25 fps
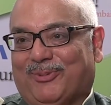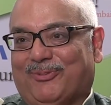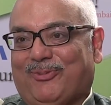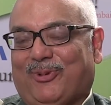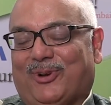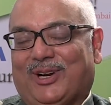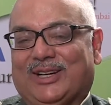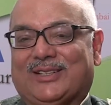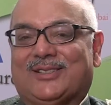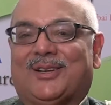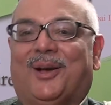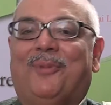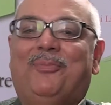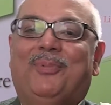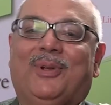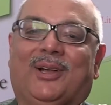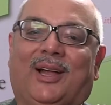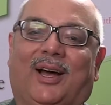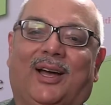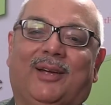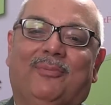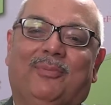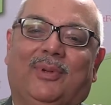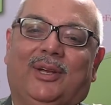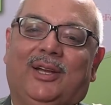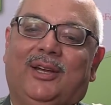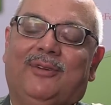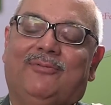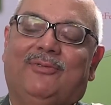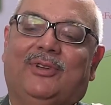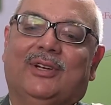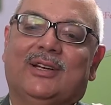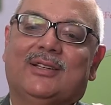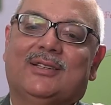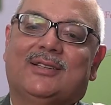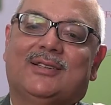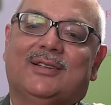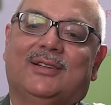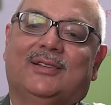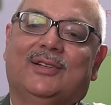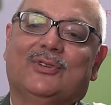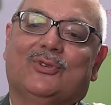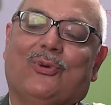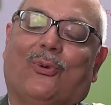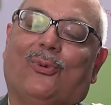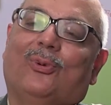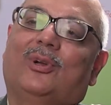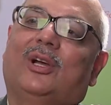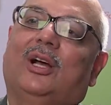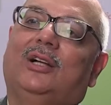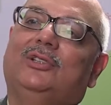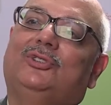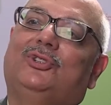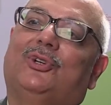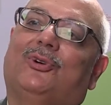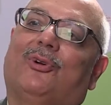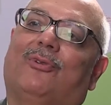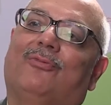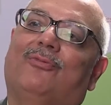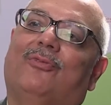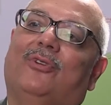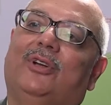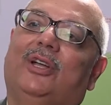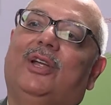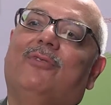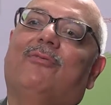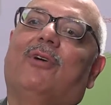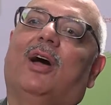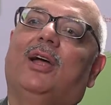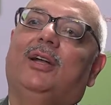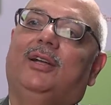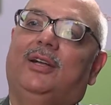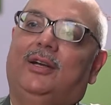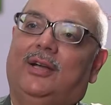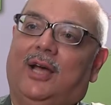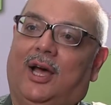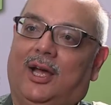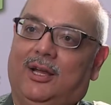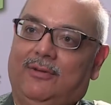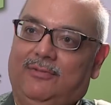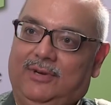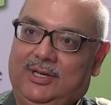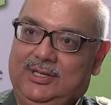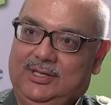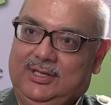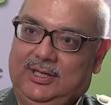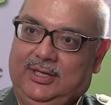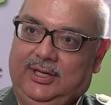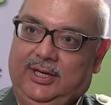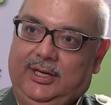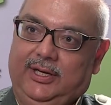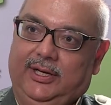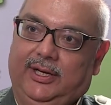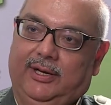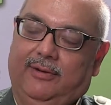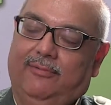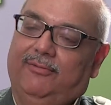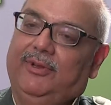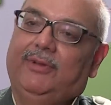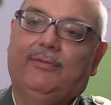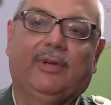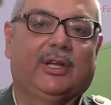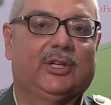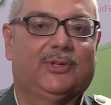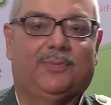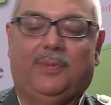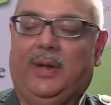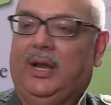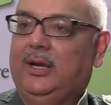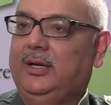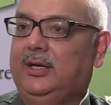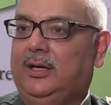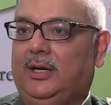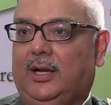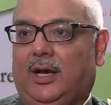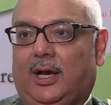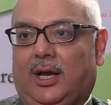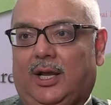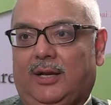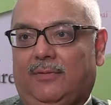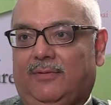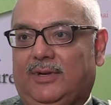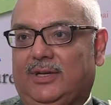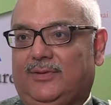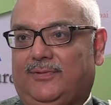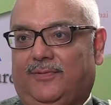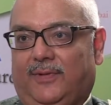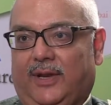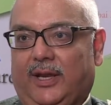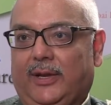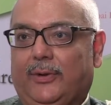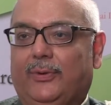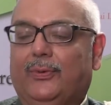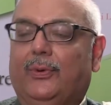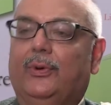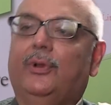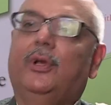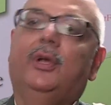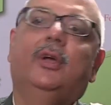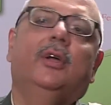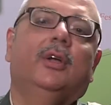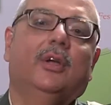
For example, I believe there's this whole culture of divided highways in India. We've expanded our highways very good.